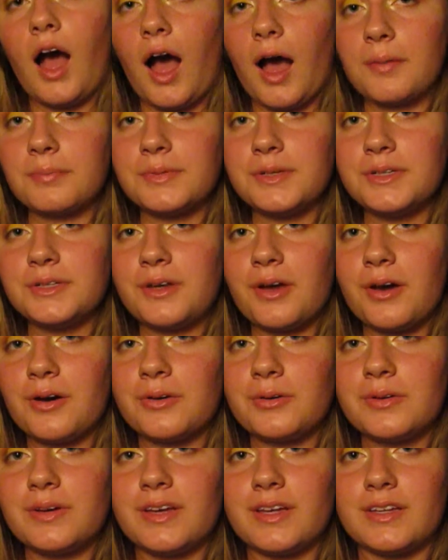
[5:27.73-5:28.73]
I'm gonna
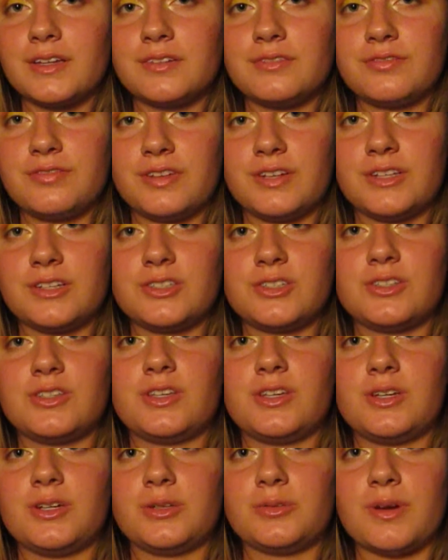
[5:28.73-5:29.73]
go and finish
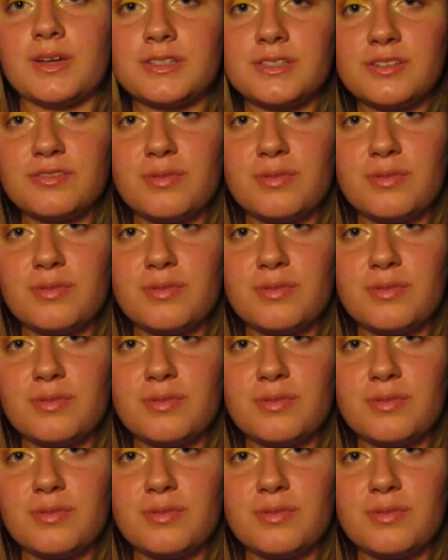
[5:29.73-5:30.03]
the rest